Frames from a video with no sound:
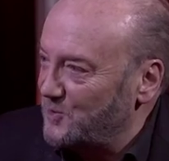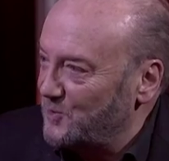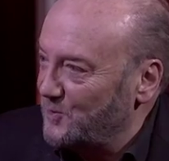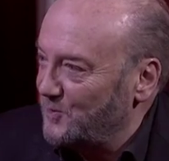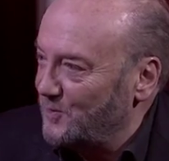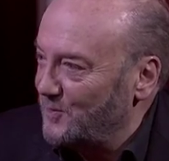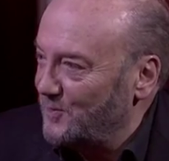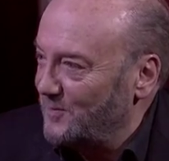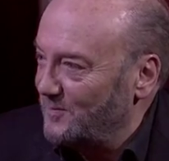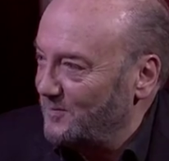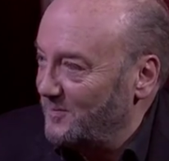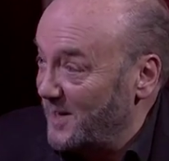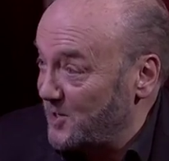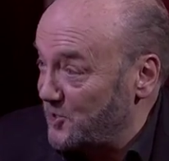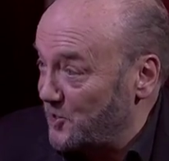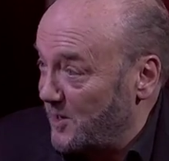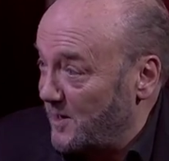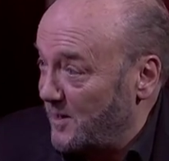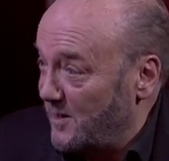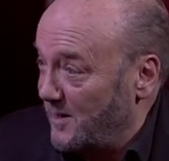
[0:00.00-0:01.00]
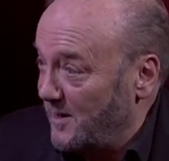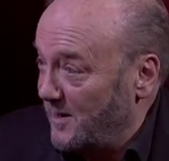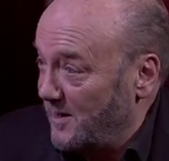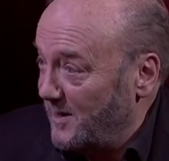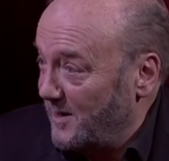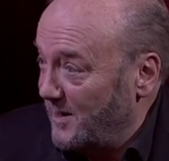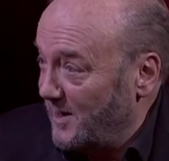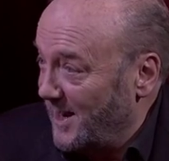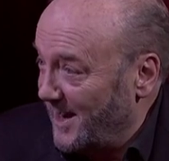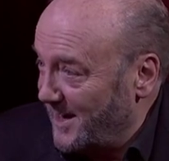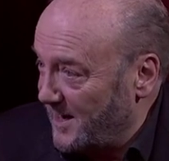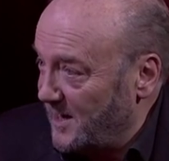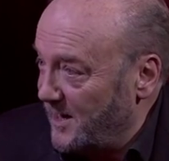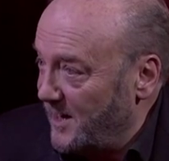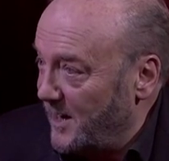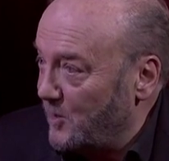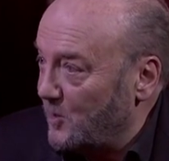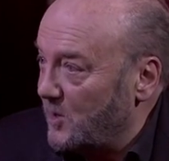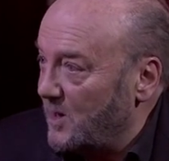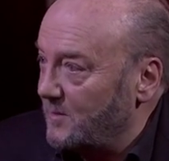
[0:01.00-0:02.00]
to measure likely
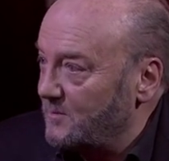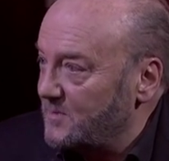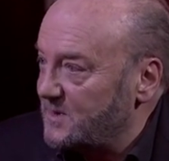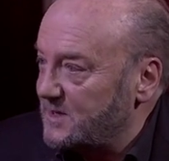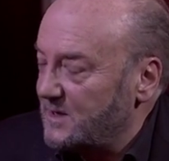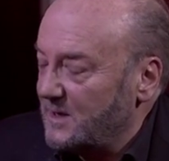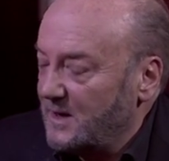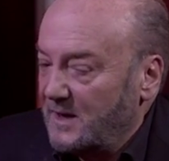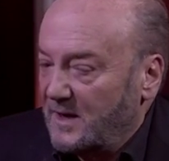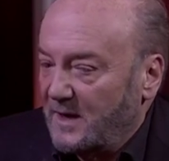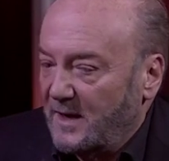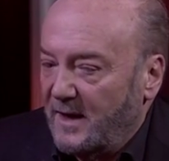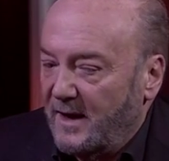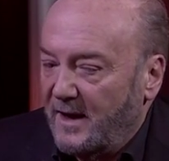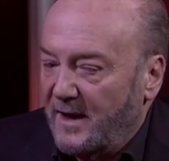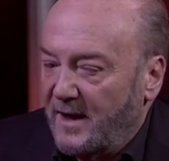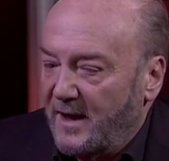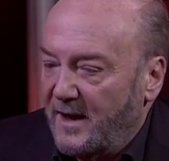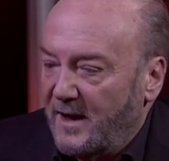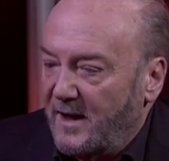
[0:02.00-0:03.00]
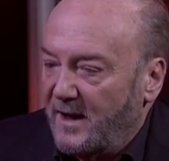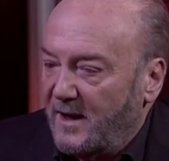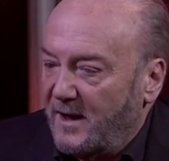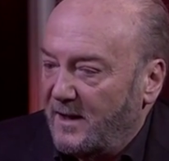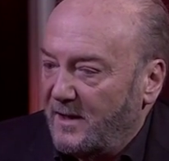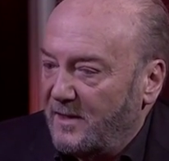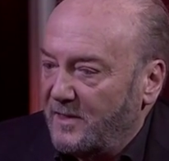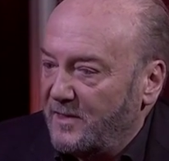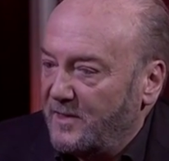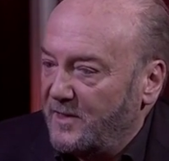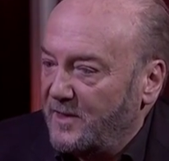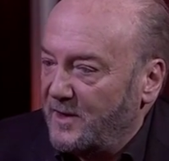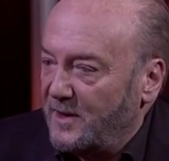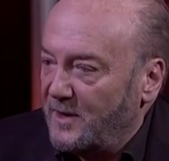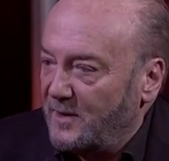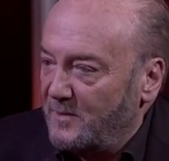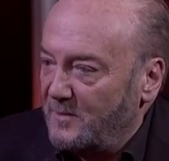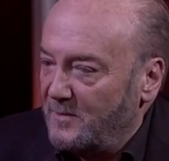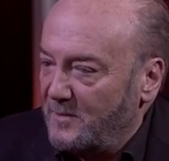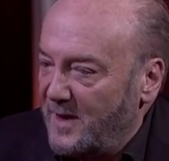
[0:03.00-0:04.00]
outcomes.
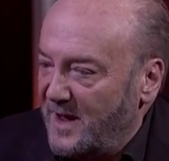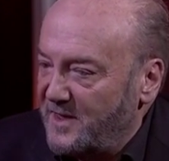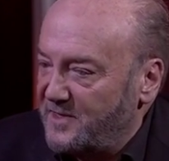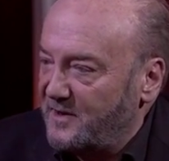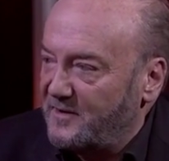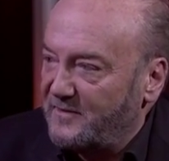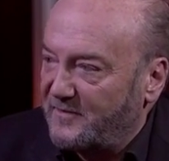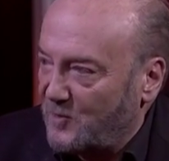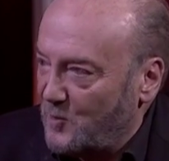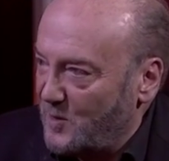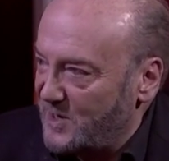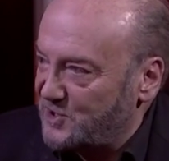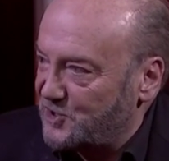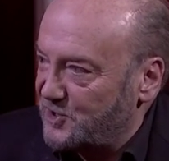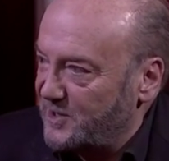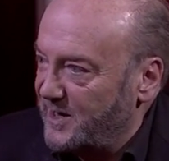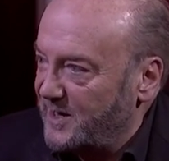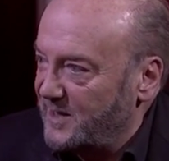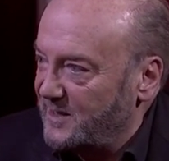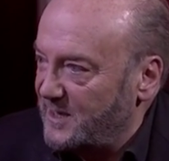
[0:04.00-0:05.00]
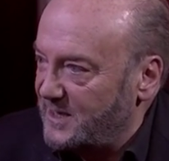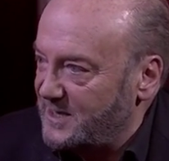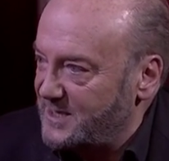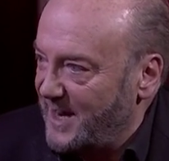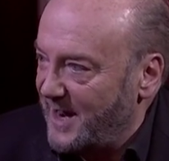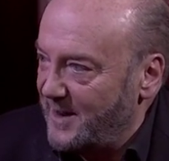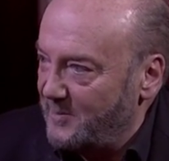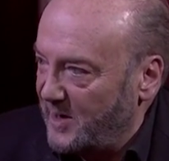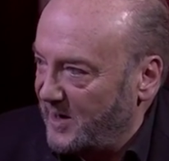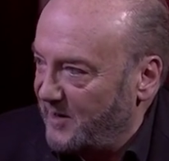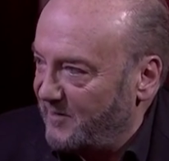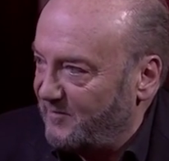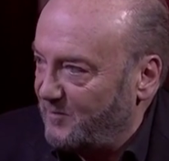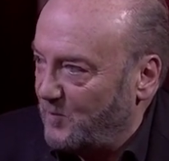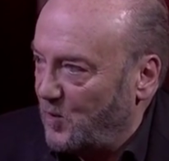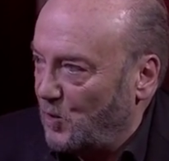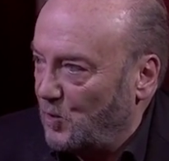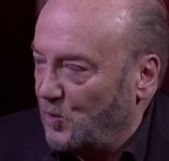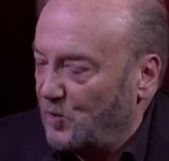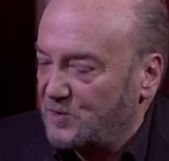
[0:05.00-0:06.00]
The method of questioning, the timing of
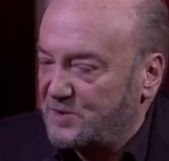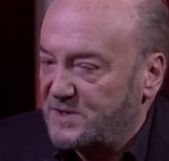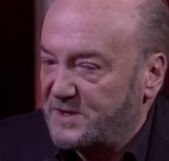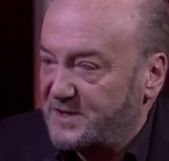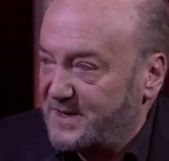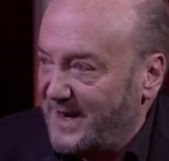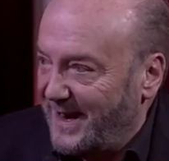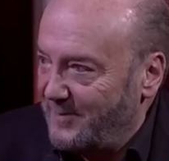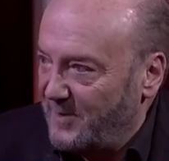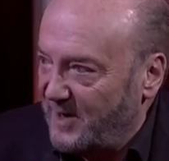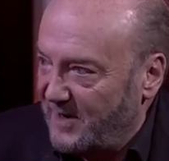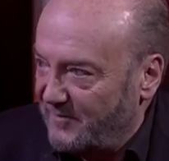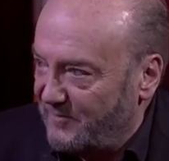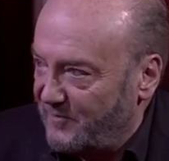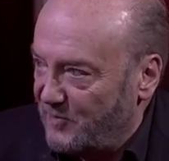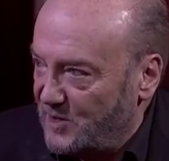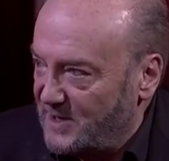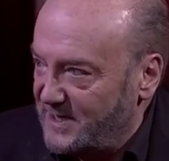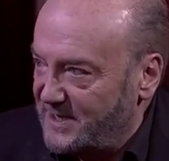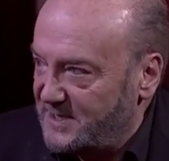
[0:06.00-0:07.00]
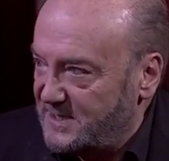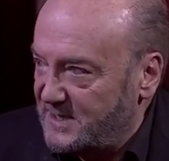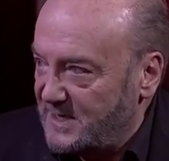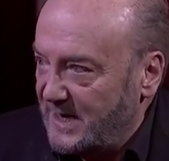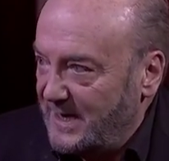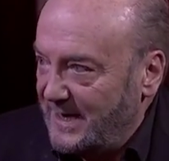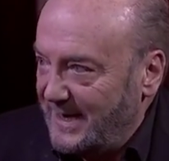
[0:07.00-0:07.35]
polls, timing of release,